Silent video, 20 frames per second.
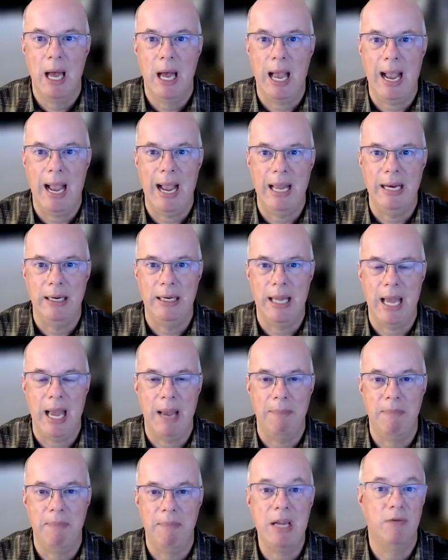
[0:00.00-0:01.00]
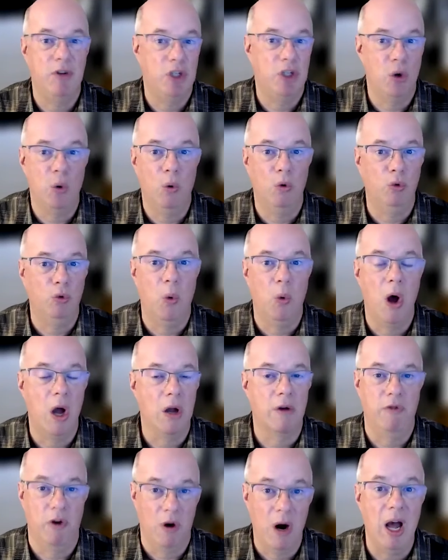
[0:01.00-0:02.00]
and make the tools
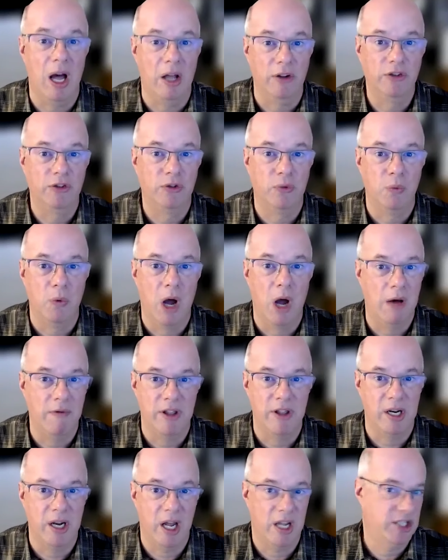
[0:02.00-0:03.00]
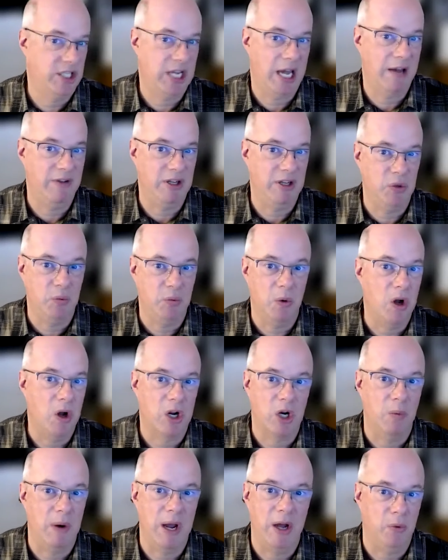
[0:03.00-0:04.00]
work for us rather than us having to
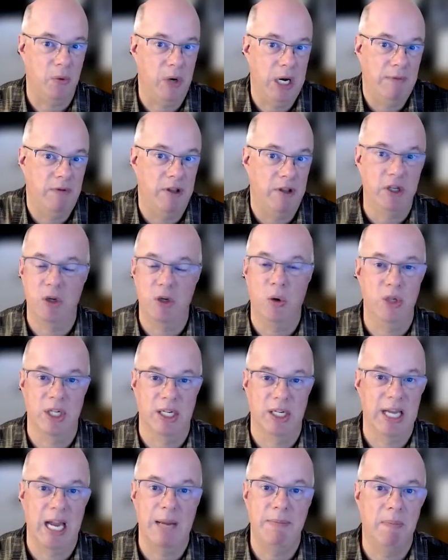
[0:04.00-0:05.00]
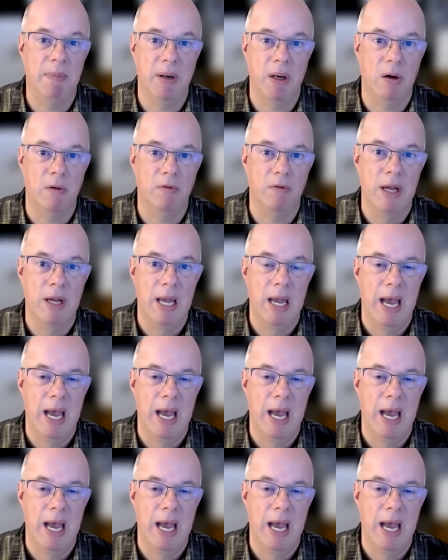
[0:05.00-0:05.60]
work around whatever the tools are capable of.